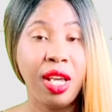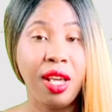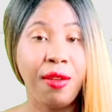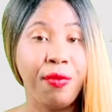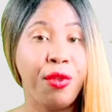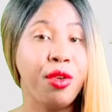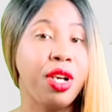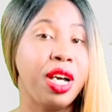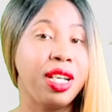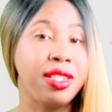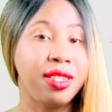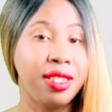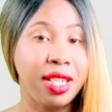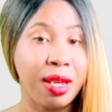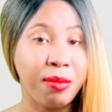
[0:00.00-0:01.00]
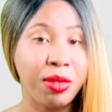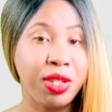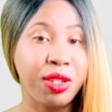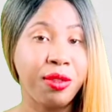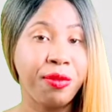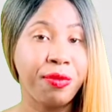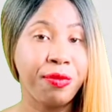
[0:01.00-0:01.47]
If you got a
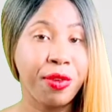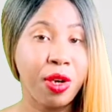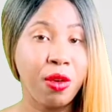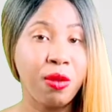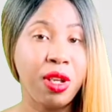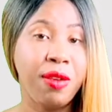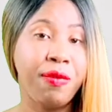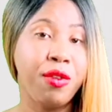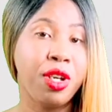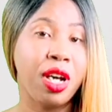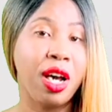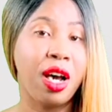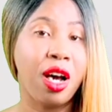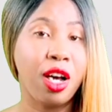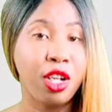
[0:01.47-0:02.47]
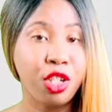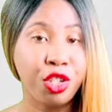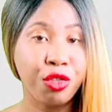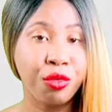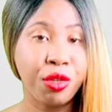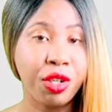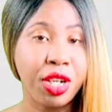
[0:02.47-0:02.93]
Samsung phone, if you got
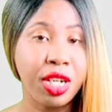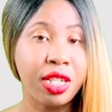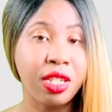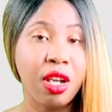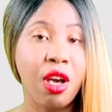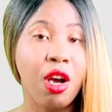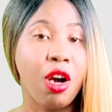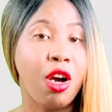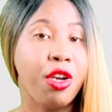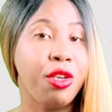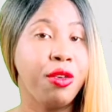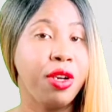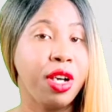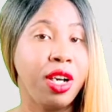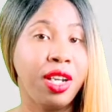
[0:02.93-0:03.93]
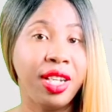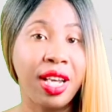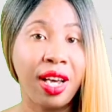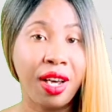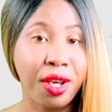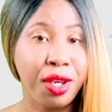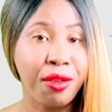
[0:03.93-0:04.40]
Androids, or you got an
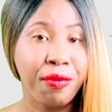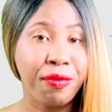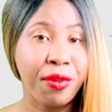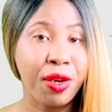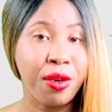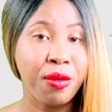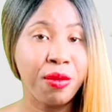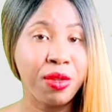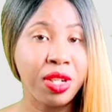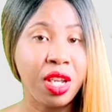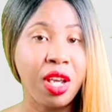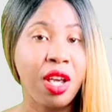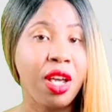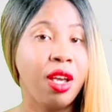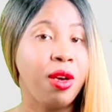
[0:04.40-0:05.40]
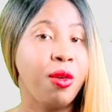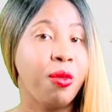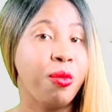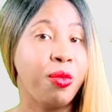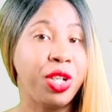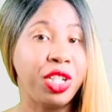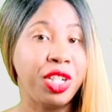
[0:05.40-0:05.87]
iPhone,
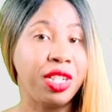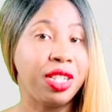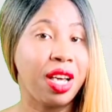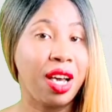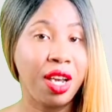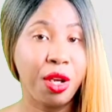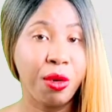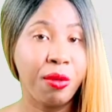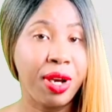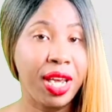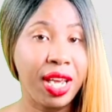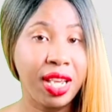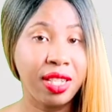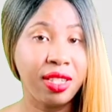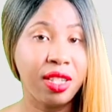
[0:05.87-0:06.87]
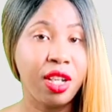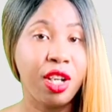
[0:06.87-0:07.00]
which is iOS,